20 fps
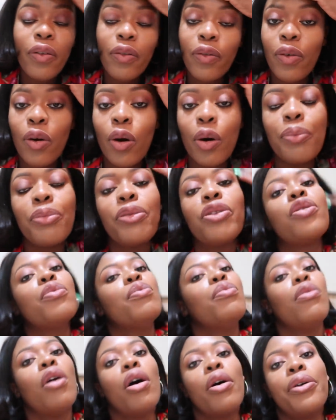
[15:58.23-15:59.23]
From
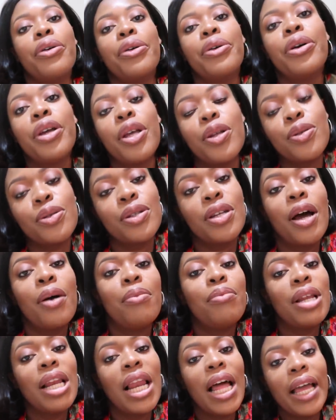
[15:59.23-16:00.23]
tomorrow it will
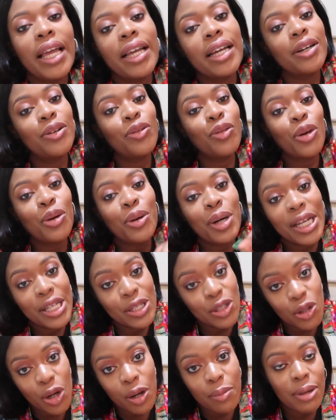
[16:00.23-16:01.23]
now be like real
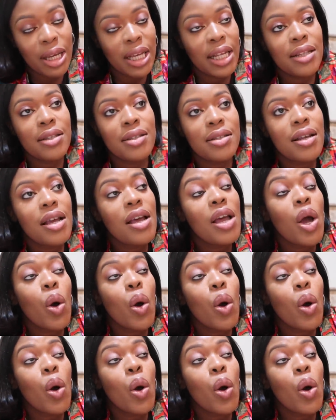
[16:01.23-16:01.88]
enjoyment.